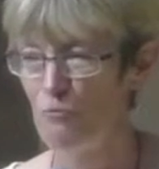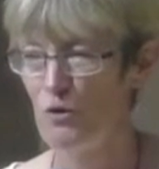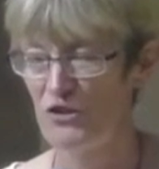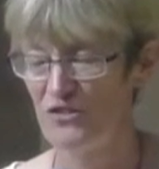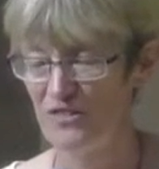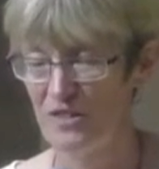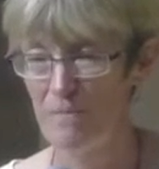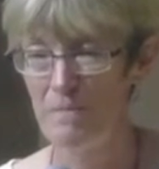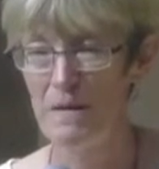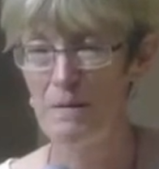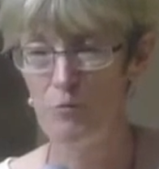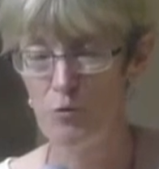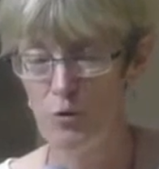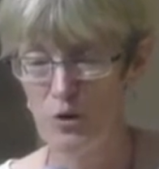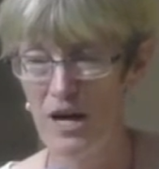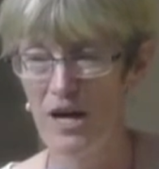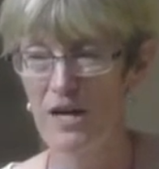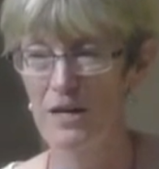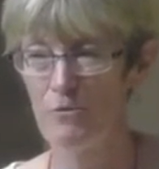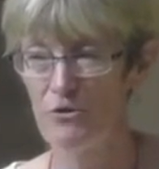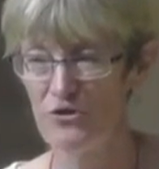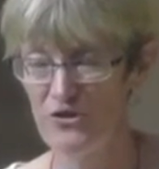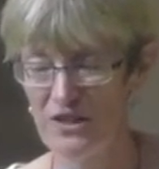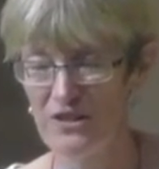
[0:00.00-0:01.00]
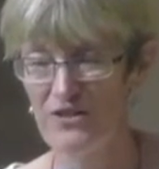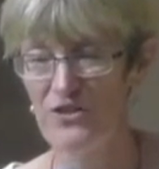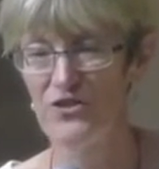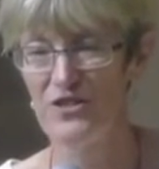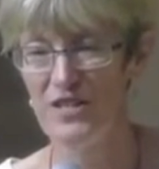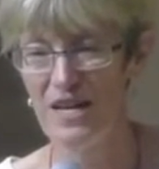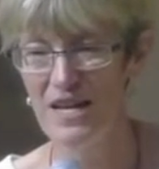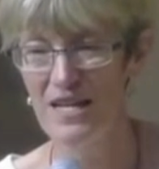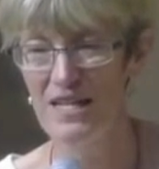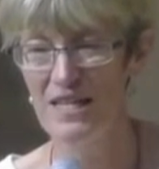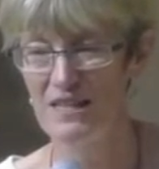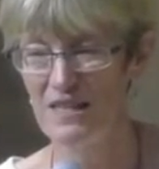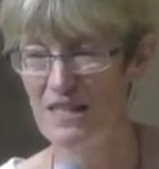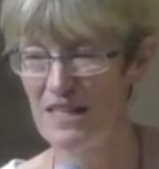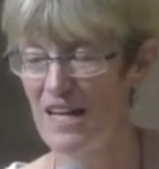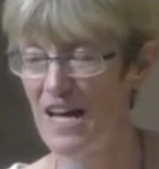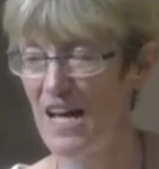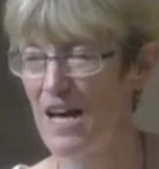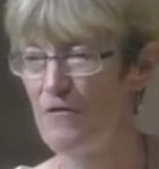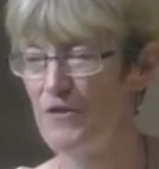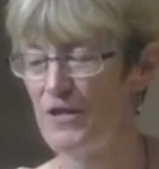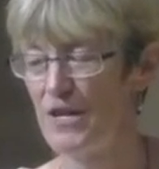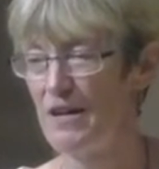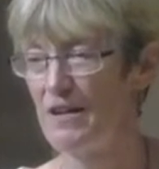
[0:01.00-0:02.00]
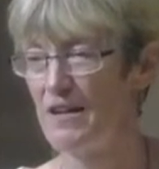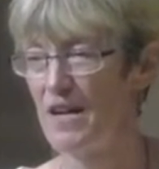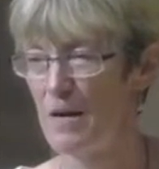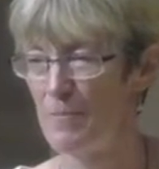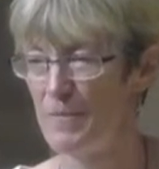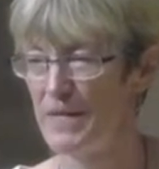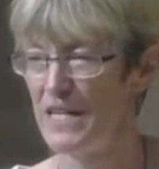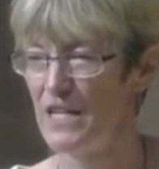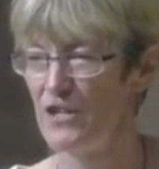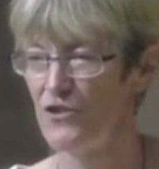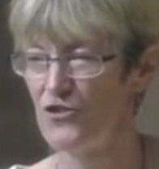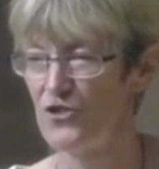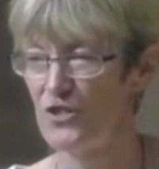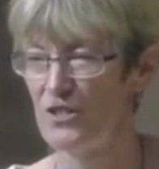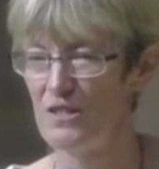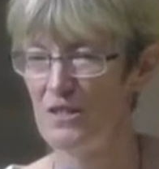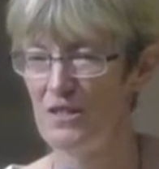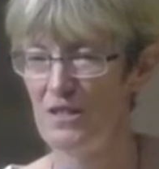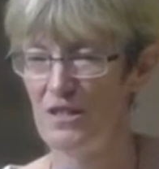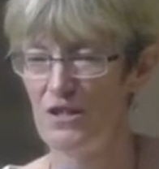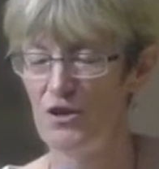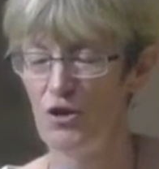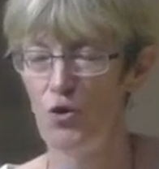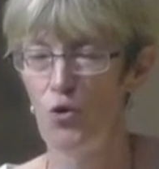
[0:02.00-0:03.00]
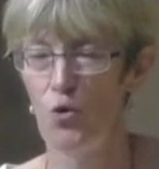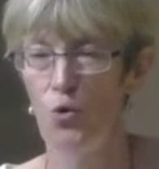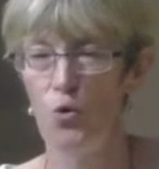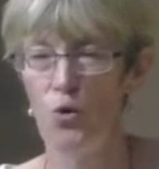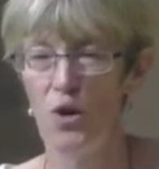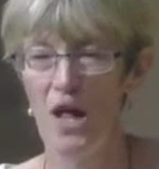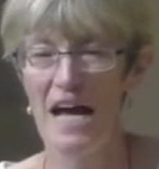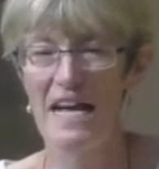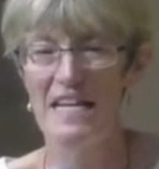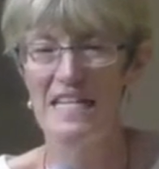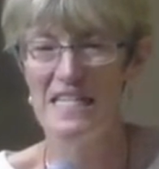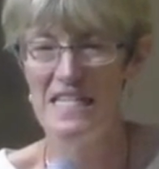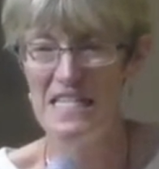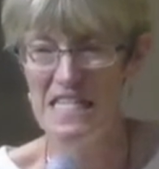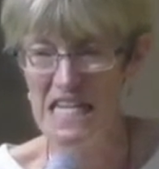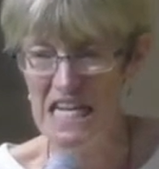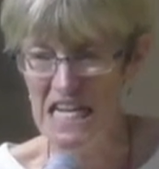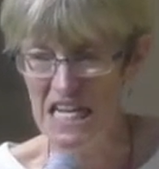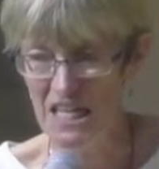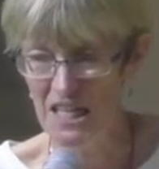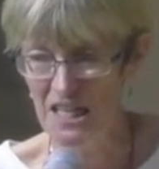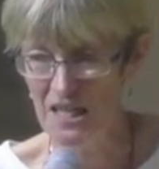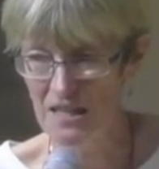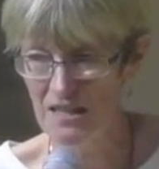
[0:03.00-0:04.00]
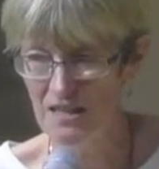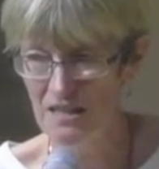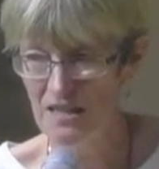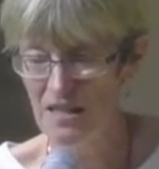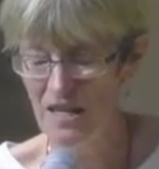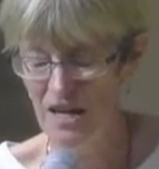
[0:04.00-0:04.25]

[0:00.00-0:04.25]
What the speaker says: the whole idea of impartial justice. We can talk about that,